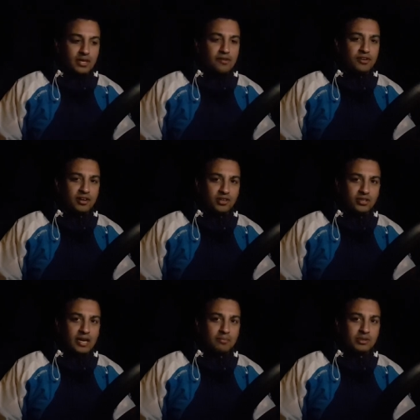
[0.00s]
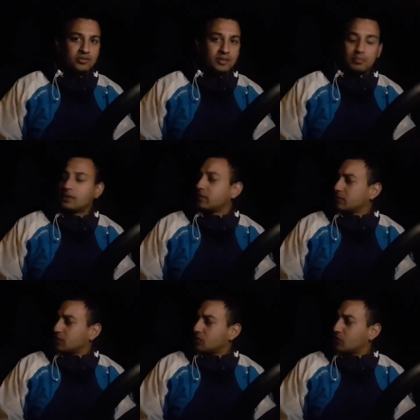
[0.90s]
a very good camping trip,
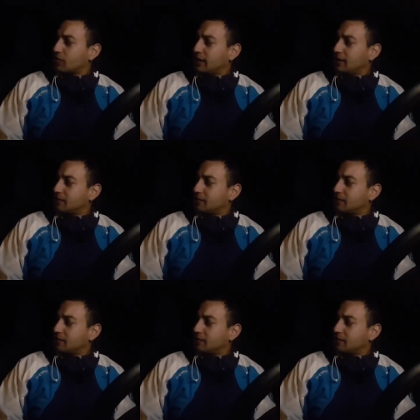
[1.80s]
don't you agree?